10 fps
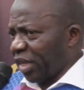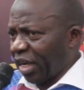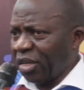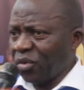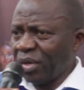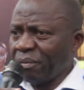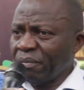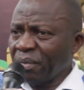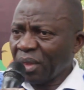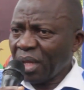the country.
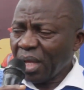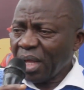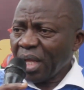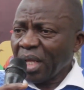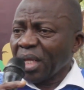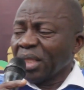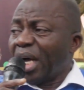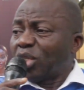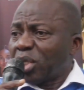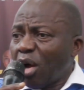
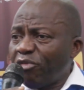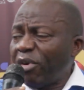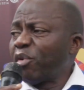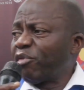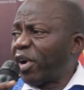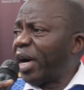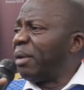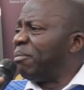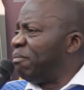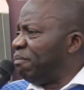That's how far we've come.